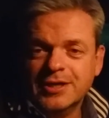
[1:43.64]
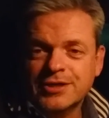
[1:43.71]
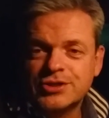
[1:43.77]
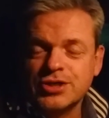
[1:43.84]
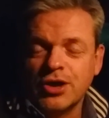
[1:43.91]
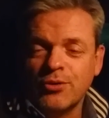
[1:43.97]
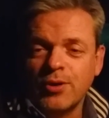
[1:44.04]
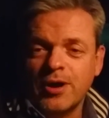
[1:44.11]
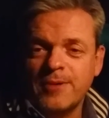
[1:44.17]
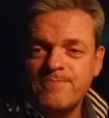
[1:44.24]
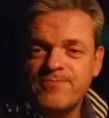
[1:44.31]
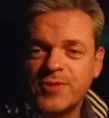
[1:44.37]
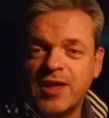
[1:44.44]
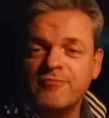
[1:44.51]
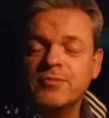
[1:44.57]
So um,
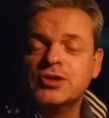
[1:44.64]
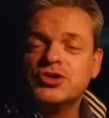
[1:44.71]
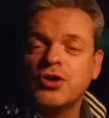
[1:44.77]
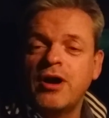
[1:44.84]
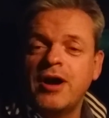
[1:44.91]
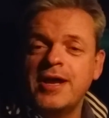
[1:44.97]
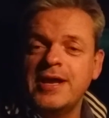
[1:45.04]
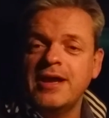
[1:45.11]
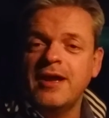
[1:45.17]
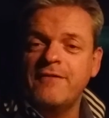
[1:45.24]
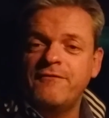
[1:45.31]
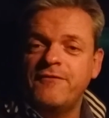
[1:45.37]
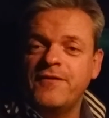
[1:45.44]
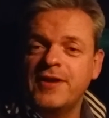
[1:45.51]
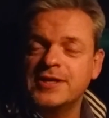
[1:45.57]
give him a try
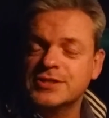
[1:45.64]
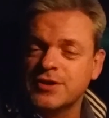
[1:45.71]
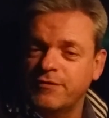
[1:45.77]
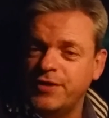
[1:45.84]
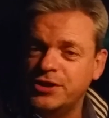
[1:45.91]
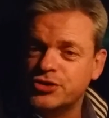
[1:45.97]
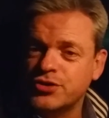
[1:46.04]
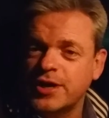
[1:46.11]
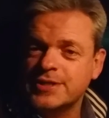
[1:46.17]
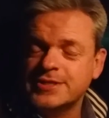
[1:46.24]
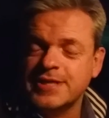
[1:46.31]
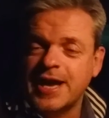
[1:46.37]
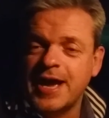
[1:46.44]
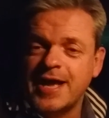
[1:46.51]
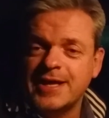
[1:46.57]
if it's of
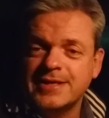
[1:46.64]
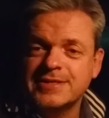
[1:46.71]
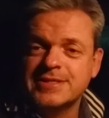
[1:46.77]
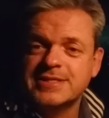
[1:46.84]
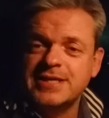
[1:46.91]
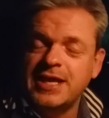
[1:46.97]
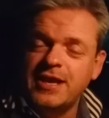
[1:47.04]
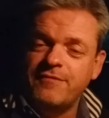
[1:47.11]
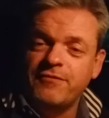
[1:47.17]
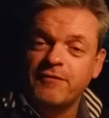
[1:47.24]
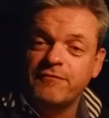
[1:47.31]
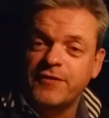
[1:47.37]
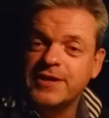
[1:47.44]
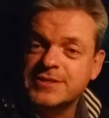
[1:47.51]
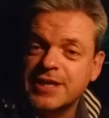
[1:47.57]
interest and see if
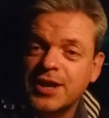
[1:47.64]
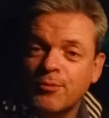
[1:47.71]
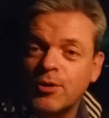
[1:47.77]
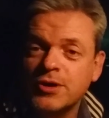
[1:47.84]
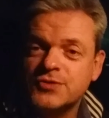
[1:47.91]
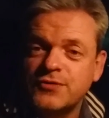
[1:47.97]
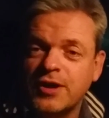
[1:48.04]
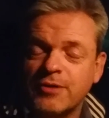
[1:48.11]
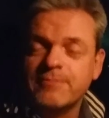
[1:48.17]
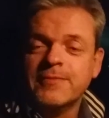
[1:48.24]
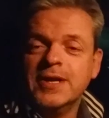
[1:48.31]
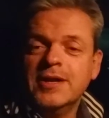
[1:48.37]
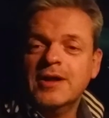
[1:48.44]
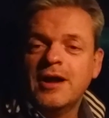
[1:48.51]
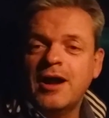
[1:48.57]
it fits and it works for you.
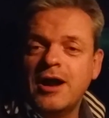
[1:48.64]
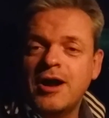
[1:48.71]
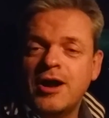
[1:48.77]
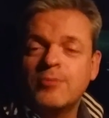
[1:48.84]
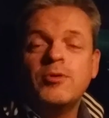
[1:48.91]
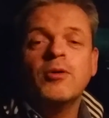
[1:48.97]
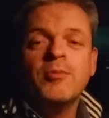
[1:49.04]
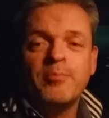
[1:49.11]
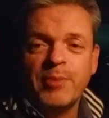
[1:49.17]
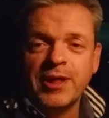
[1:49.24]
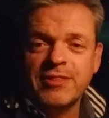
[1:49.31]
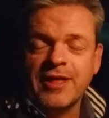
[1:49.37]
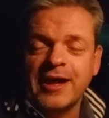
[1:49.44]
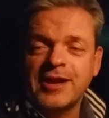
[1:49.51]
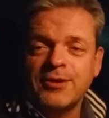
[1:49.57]
Uh, but big
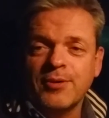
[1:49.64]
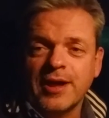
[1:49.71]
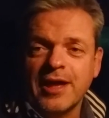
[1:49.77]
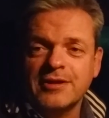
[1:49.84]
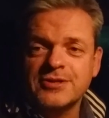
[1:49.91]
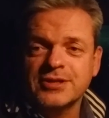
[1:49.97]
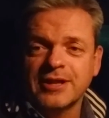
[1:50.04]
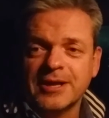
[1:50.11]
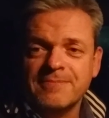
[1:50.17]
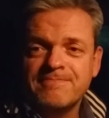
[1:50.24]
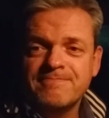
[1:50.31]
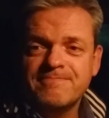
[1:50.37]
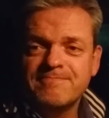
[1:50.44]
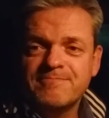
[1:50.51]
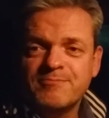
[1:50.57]
thank you again to Lee.
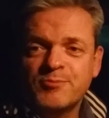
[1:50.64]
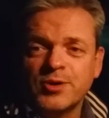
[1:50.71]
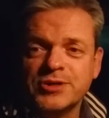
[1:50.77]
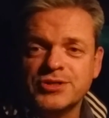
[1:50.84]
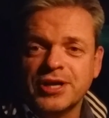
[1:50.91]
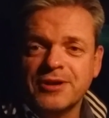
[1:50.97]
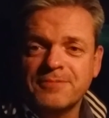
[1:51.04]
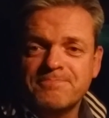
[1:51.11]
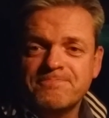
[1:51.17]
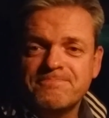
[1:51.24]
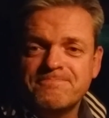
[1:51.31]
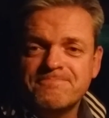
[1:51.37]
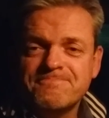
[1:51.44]
Appreciate it.